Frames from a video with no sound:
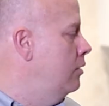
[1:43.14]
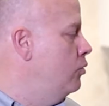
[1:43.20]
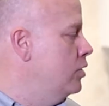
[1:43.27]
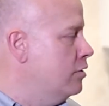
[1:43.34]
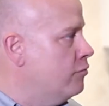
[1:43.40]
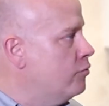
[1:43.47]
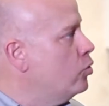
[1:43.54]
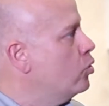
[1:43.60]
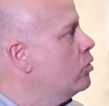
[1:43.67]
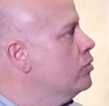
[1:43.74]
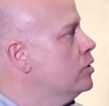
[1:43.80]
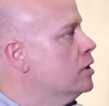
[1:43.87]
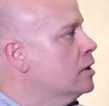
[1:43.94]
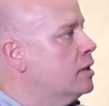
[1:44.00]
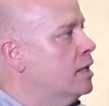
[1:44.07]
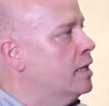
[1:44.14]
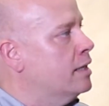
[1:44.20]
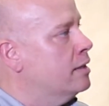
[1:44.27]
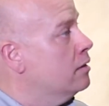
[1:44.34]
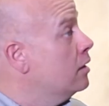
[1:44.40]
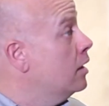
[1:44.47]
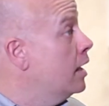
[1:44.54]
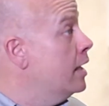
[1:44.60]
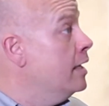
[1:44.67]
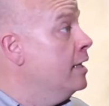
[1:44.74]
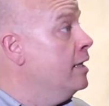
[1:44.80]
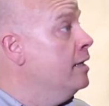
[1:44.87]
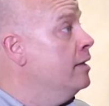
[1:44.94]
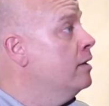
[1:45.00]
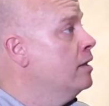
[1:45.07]
what the floor will look like,
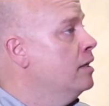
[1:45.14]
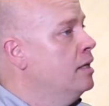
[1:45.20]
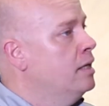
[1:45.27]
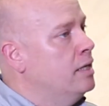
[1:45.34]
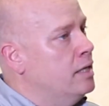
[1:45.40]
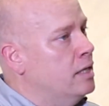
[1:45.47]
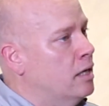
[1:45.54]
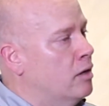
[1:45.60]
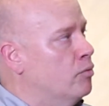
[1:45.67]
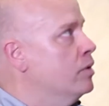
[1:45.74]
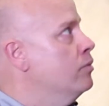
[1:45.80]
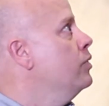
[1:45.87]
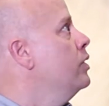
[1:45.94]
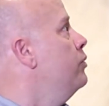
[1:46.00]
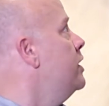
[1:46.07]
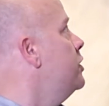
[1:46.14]
lighting. We